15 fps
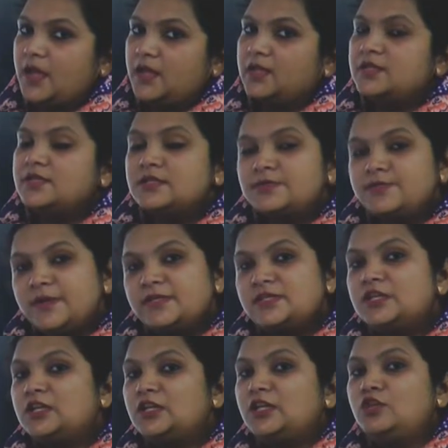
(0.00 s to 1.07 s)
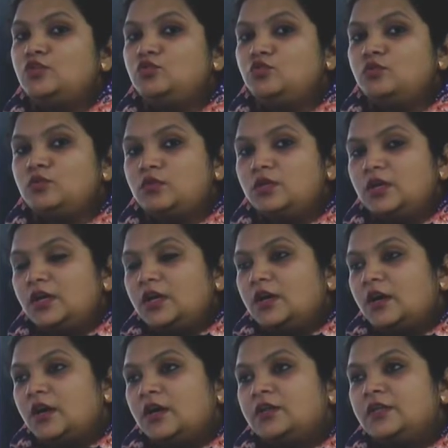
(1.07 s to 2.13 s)
This is basically to
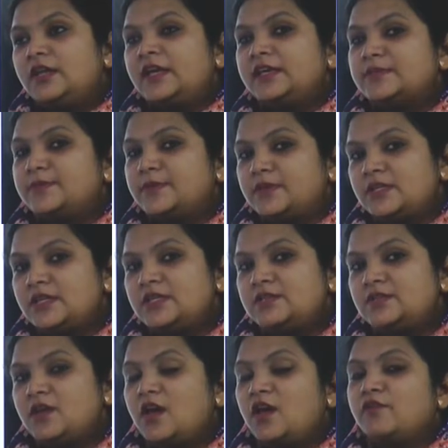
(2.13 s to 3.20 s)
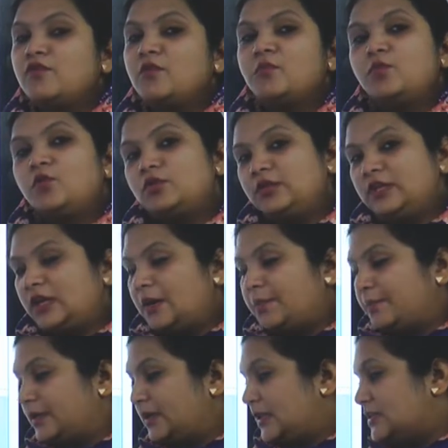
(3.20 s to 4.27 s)
earn the expertise from both the
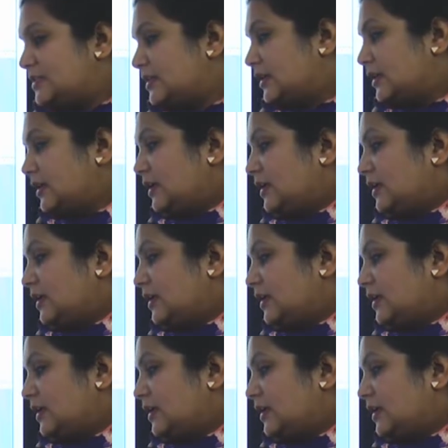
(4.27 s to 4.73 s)
companies.